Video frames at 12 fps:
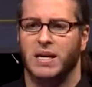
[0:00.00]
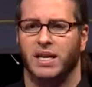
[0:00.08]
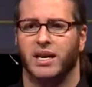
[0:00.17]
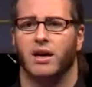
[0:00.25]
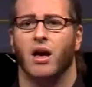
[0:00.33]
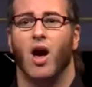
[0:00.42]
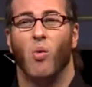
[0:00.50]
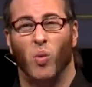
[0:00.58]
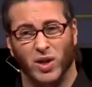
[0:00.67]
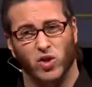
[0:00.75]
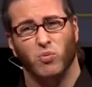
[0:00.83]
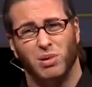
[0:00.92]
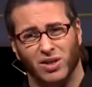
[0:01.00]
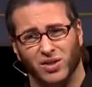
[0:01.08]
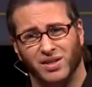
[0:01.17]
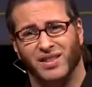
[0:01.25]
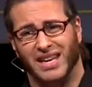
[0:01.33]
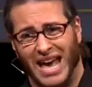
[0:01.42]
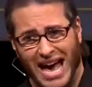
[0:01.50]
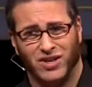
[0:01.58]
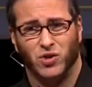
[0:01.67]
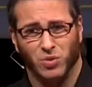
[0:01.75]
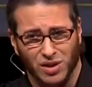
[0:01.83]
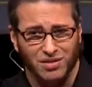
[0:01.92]
media when you build the
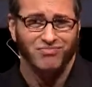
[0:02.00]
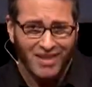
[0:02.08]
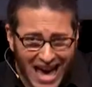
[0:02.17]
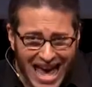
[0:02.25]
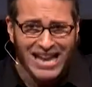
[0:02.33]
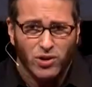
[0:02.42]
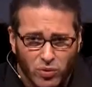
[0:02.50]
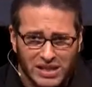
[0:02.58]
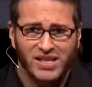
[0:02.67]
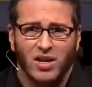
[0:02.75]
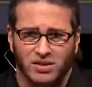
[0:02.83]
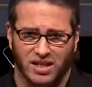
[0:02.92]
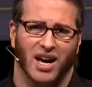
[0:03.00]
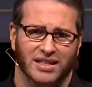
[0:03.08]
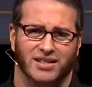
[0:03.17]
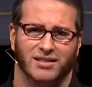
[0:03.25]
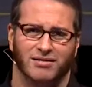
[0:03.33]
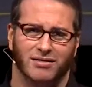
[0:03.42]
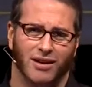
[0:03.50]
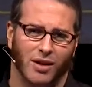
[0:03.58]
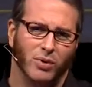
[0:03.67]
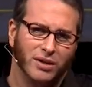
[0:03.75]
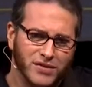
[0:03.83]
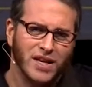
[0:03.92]
actual end result cut. I
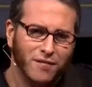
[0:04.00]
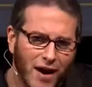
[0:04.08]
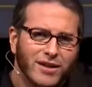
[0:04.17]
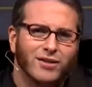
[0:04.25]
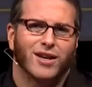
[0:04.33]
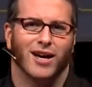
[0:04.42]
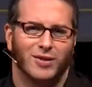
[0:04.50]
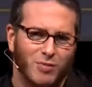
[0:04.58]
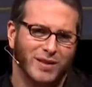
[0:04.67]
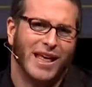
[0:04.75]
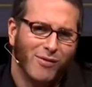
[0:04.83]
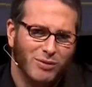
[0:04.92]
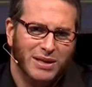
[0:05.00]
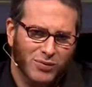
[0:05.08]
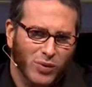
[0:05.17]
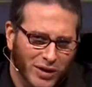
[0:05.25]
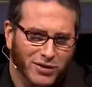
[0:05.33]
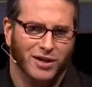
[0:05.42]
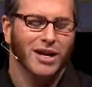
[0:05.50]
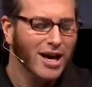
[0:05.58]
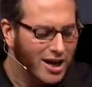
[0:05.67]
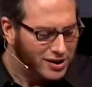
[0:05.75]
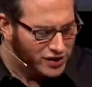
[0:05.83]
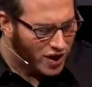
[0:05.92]
would have said final cut, but that would be weird.
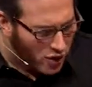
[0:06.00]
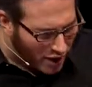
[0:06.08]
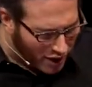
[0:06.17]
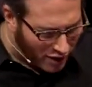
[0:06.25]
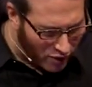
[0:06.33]
So,